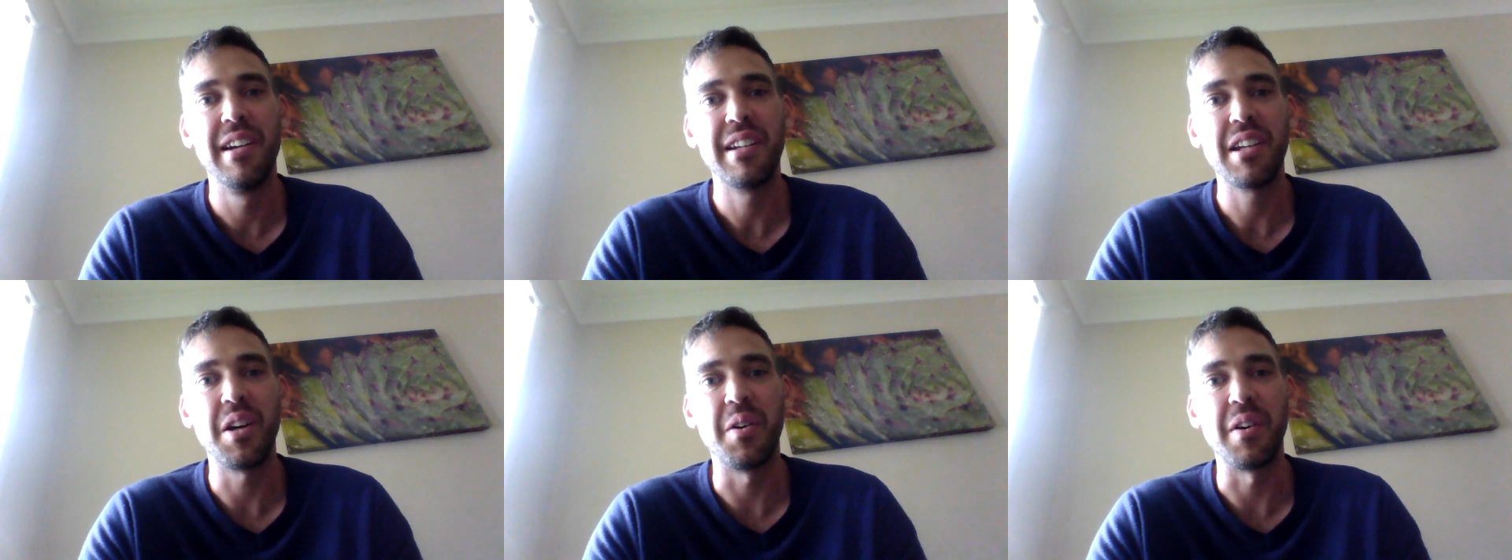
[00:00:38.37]

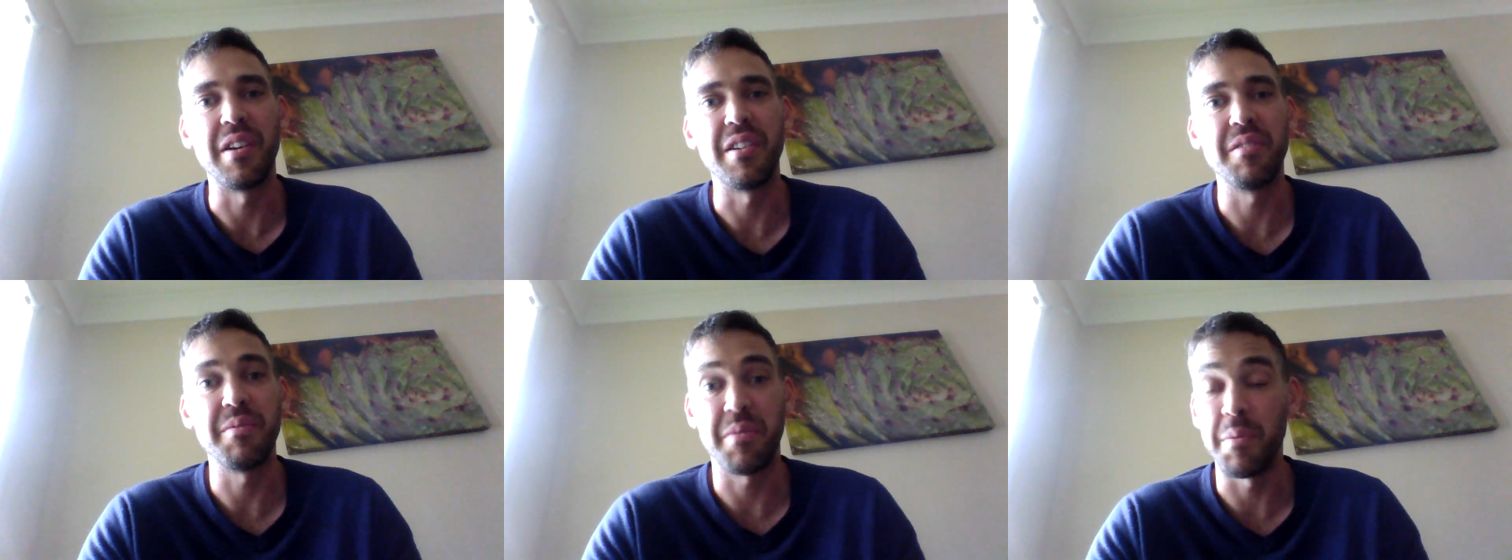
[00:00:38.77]

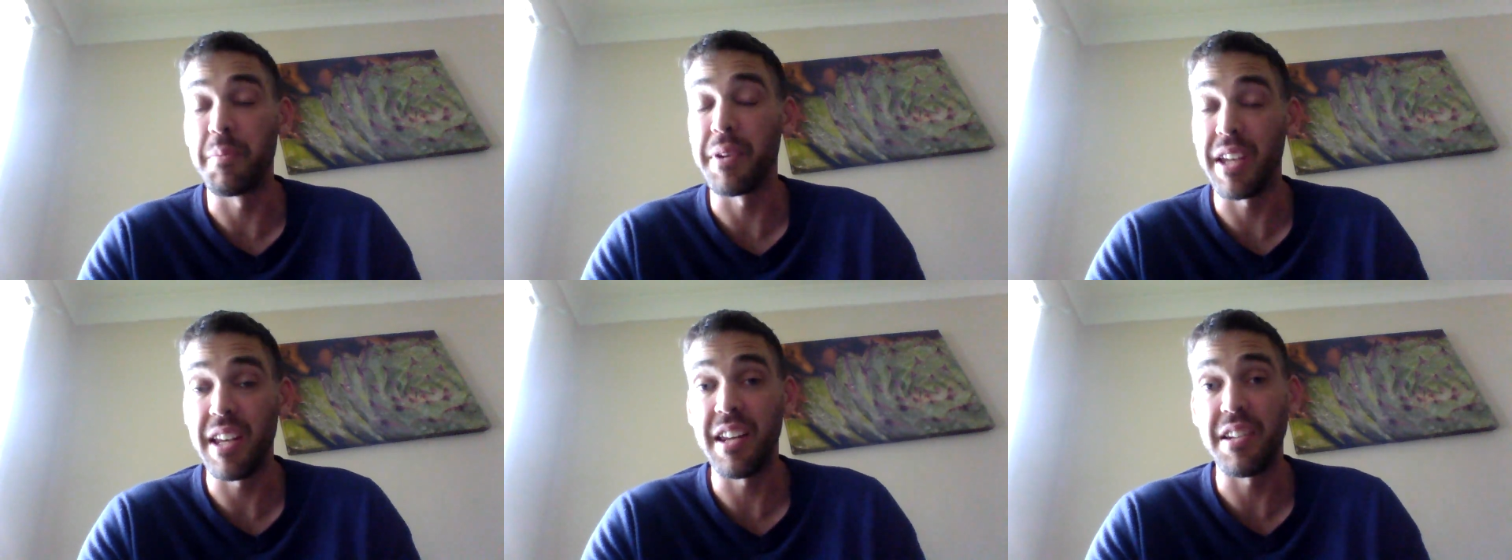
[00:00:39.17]
going from
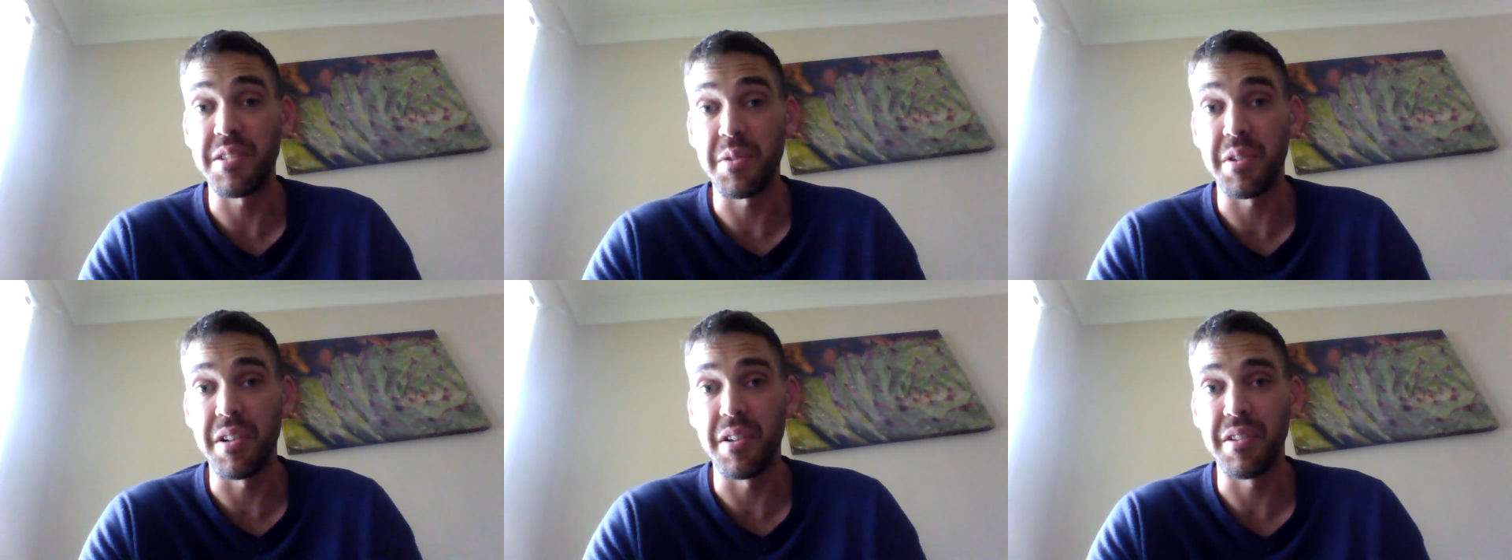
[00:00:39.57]
beginning
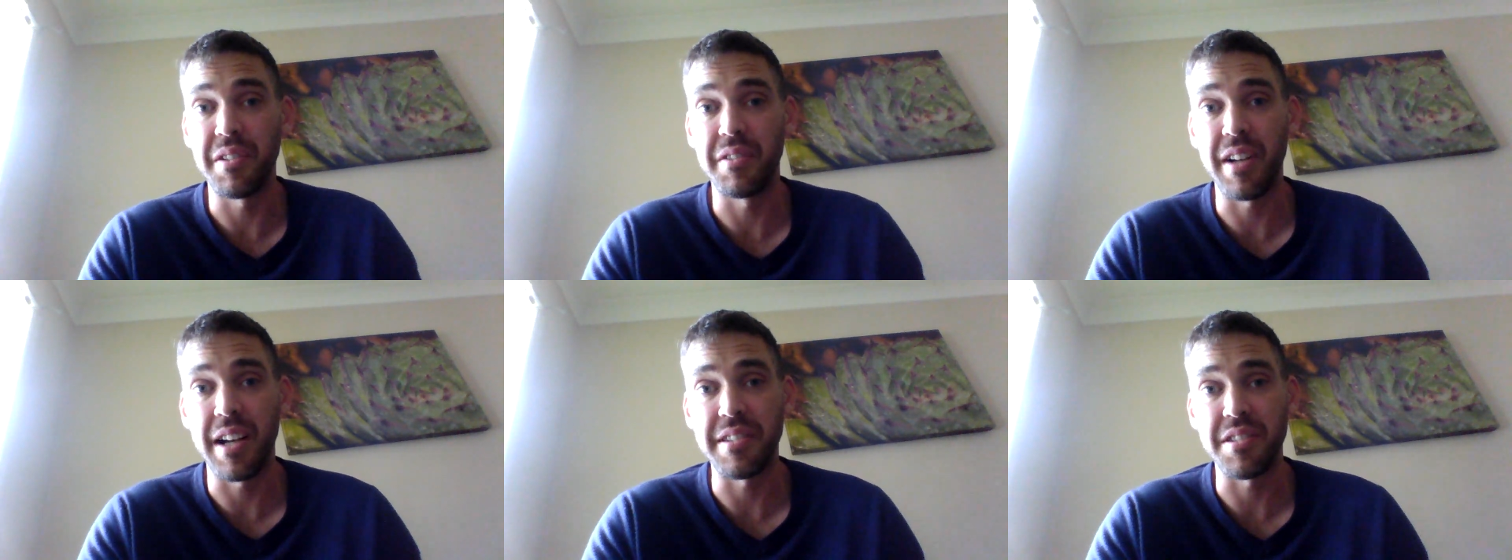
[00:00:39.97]
to
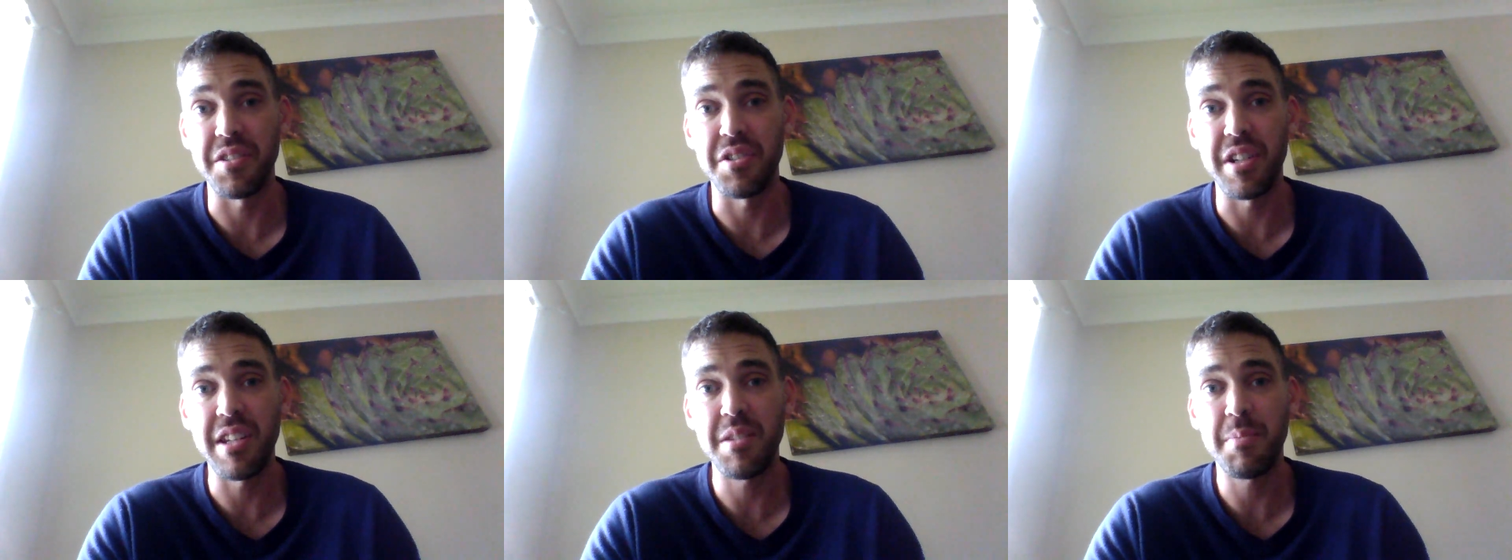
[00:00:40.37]
arouse the
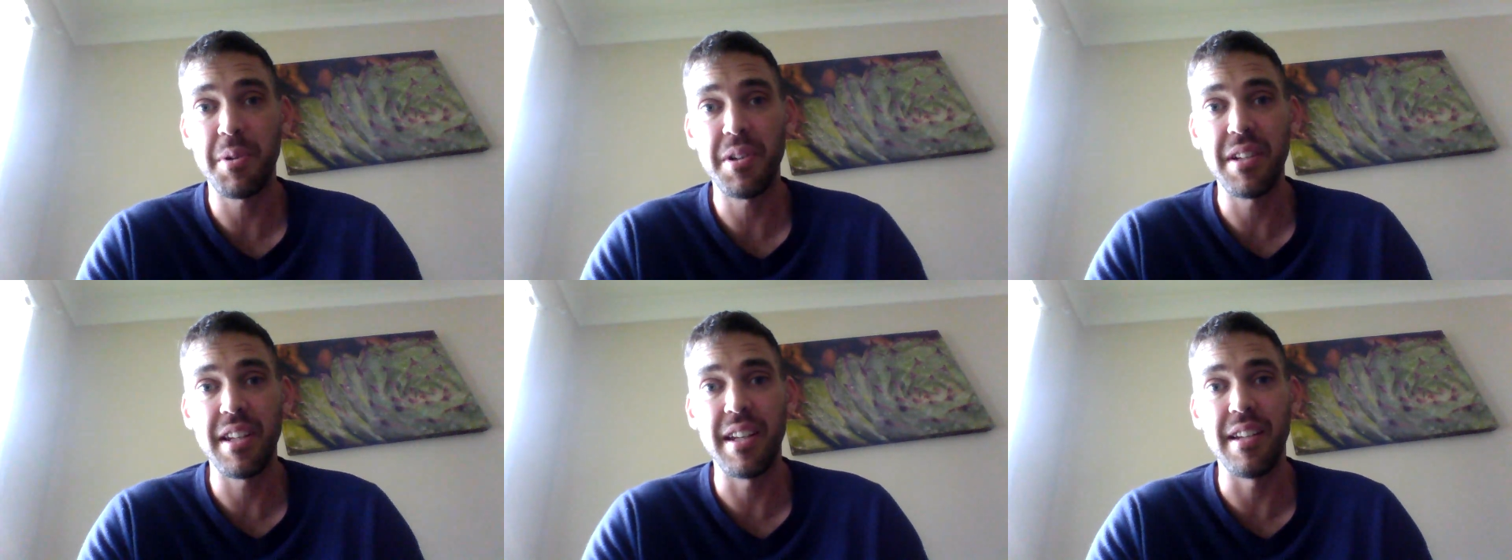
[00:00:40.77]
G spot